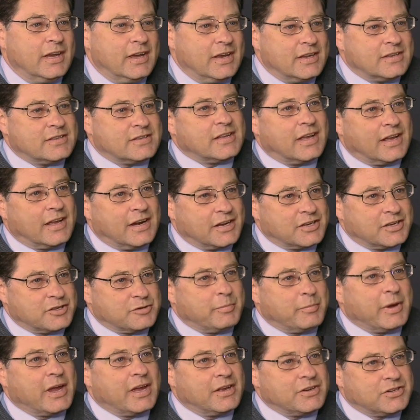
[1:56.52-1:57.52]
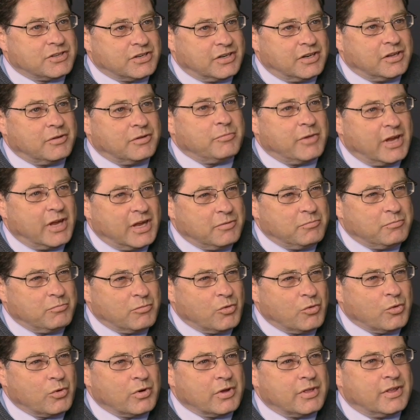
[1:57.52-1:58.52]
is that expansion in
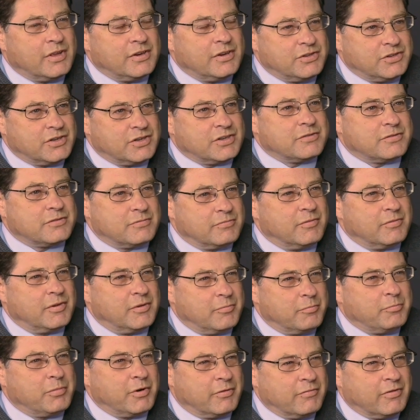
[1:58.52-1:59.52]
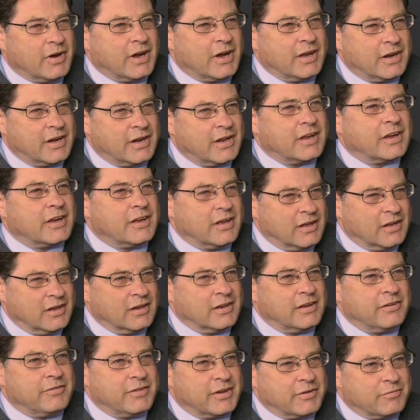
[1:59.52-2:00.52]
more than just providing a
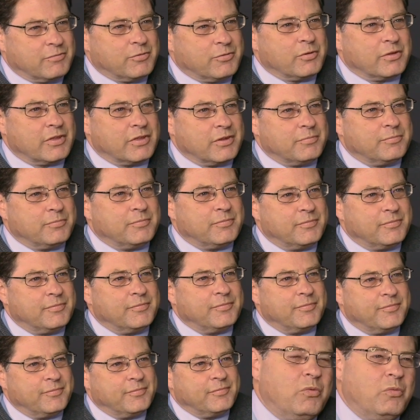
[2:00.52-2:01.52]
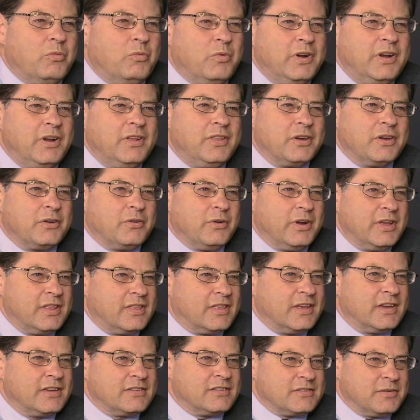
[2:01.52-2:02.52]
living for them. One of the great
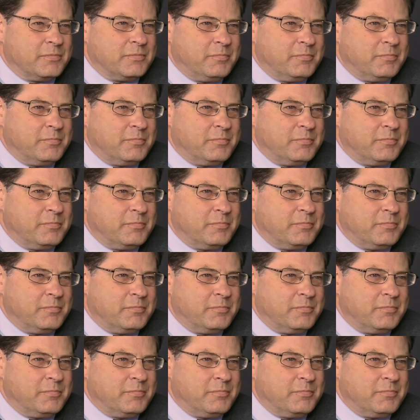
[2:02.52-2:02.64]
things